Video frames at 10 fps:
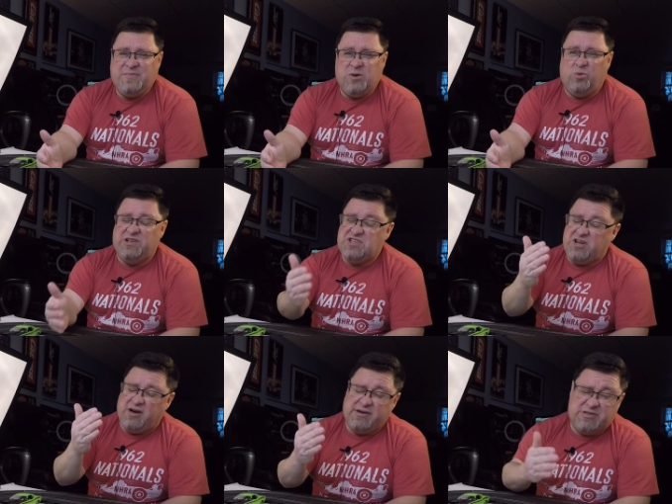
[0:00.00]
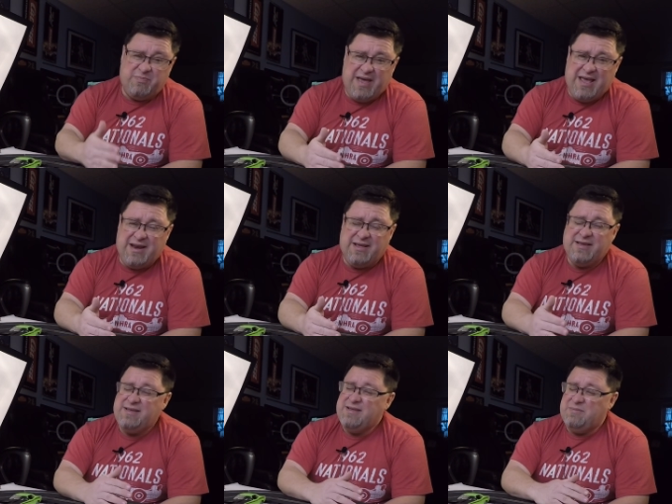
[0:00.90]
Once a car is made
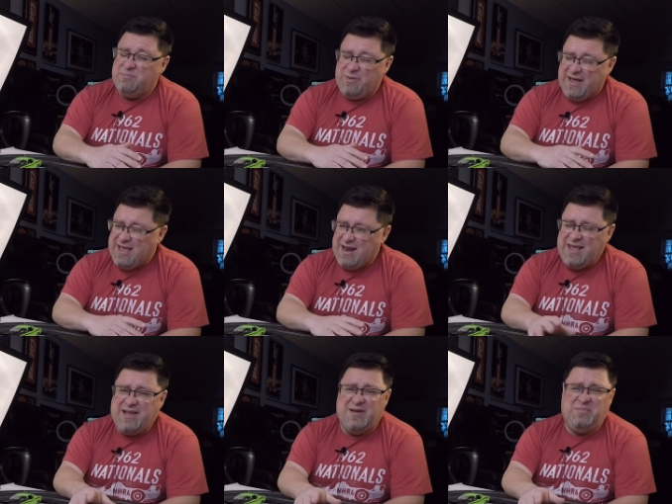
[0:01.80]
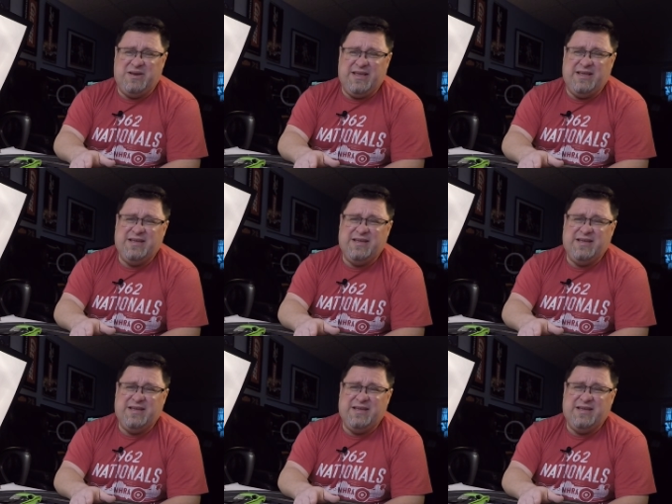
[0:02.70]
by any company,